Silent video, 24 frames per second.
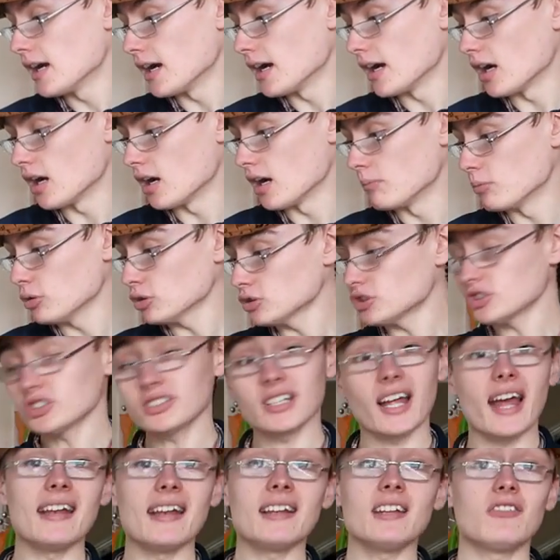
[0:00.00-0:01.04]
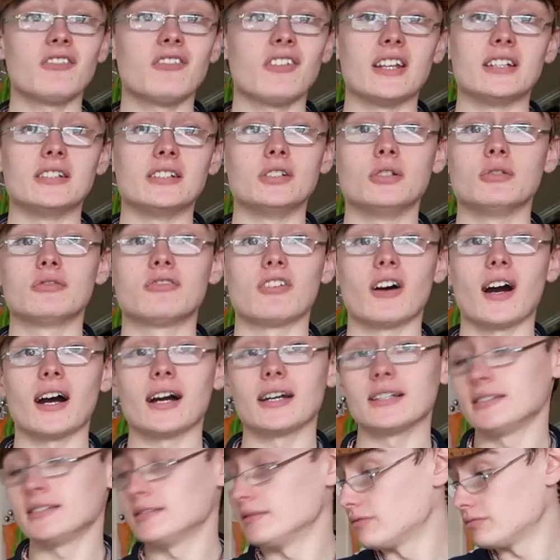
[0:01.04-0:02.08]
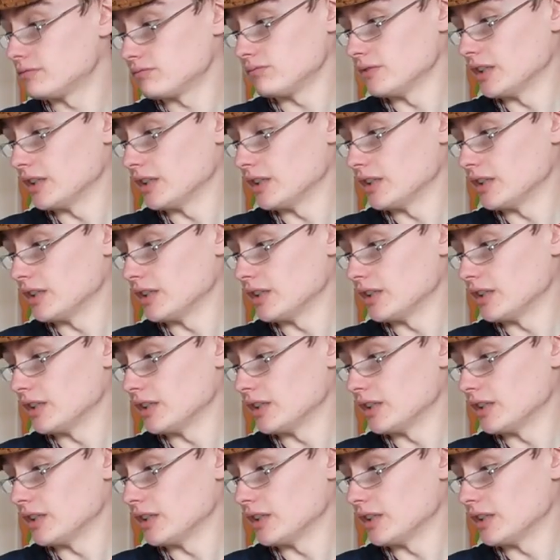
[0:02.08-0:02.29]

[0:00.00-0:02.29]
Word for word: Um, or just anything you find,